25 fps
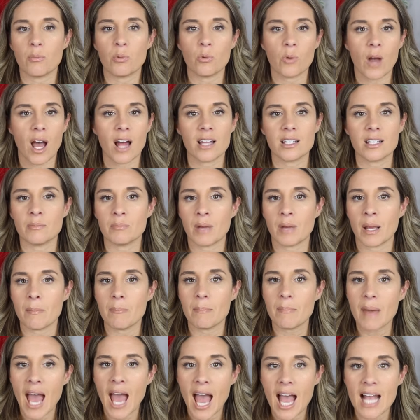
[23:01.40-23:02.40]
well in my
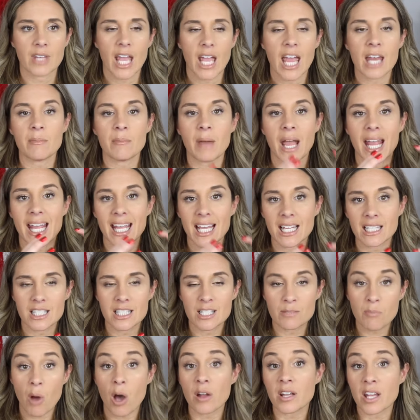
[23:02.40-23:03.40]
bag and my
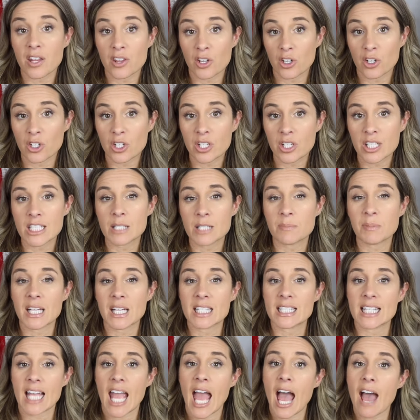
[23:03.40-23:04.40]
small leather goods,
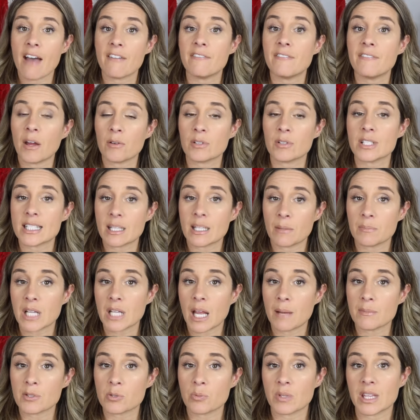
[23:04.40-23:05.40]
because I have found
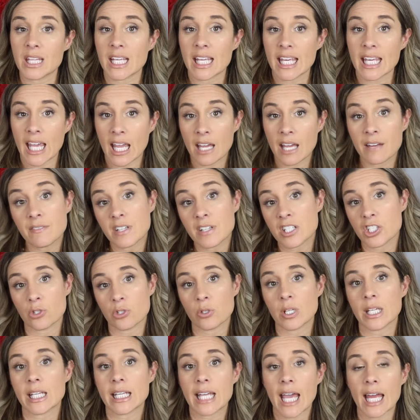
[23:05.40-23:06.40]
sometimes with the canvas you
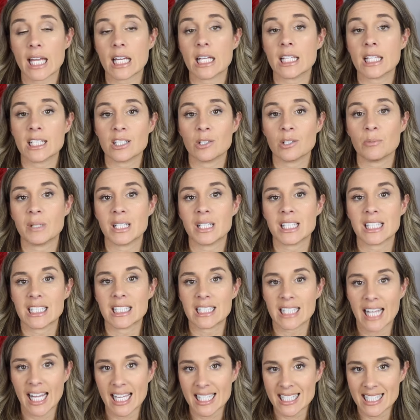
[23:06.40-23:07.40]
can get a little bit of
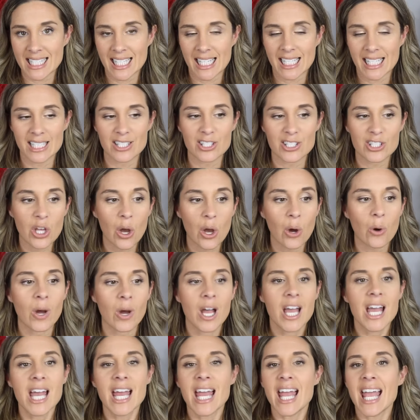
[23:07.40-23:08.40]
glazing. So
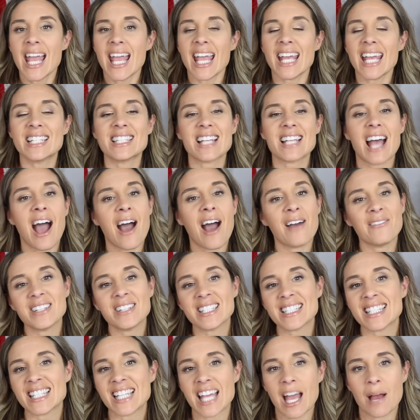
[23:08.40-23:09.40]
it's
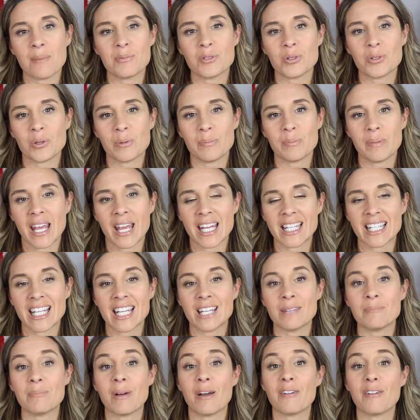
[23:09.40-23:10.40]
obviously up to
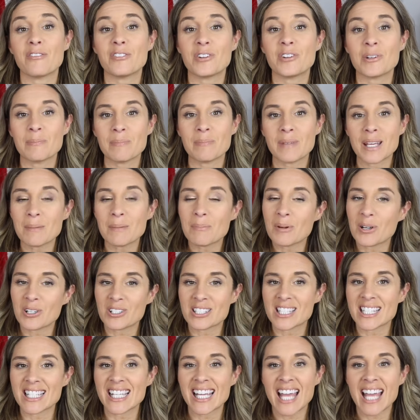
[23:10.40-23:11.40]
opinion, but for me
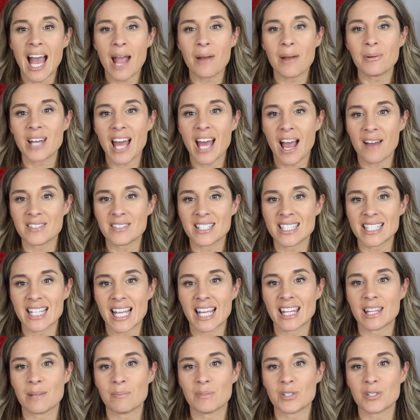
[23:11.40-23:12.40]
personally, I would have to
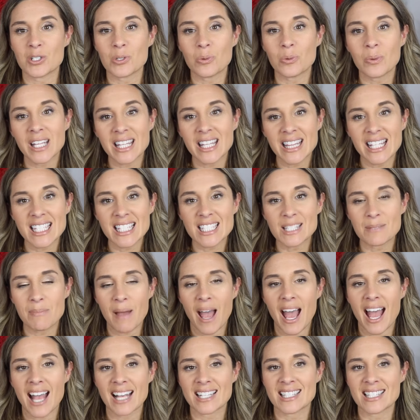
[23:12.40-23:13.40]
say that between these
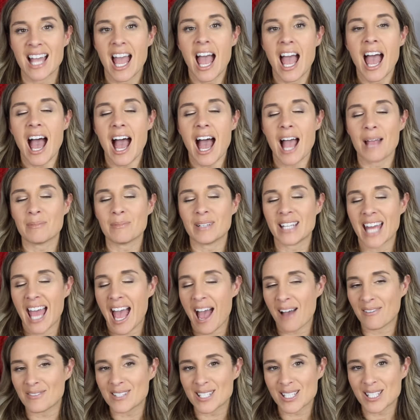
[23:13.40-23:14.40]
bags, I'm gonna
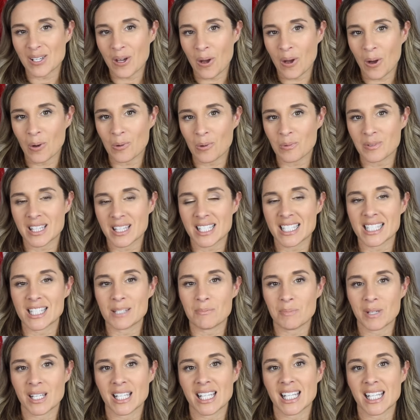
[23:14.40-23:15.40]
have to go with the
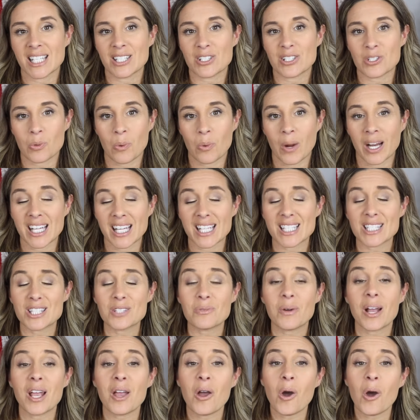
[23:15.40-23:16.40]
Speedy twenty.
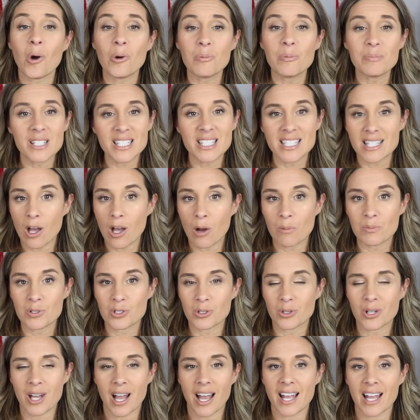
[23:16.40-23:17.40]
So I hope this helped
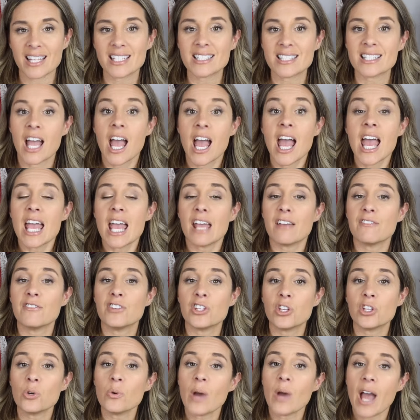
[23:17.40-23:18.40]
you guys. If
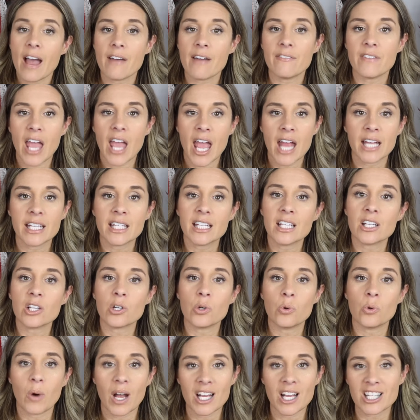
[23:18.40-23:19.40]
you have any
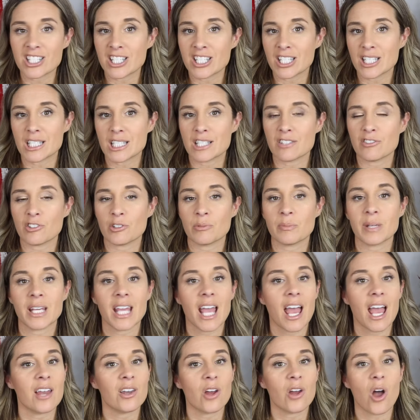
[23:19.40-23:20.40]
questions for me
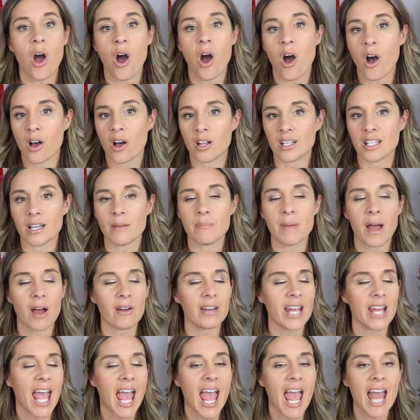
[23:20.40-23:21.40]
at all
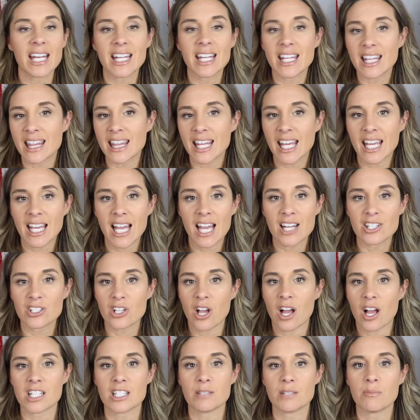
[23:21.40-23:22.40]
about anything I
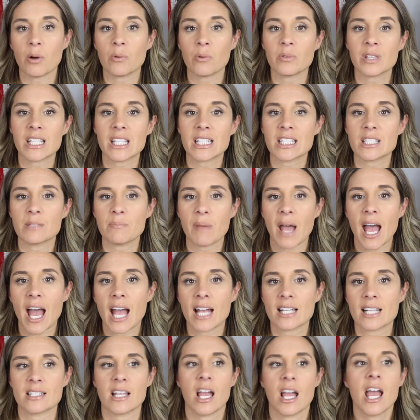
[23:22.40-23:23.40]
talked about with these
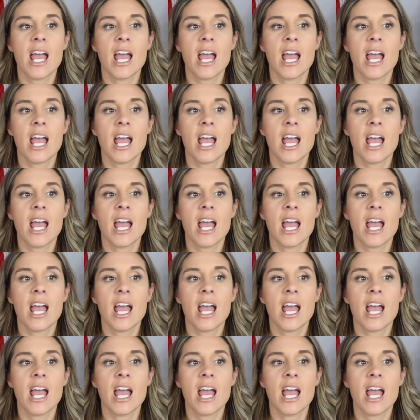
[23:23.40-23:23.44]
bags,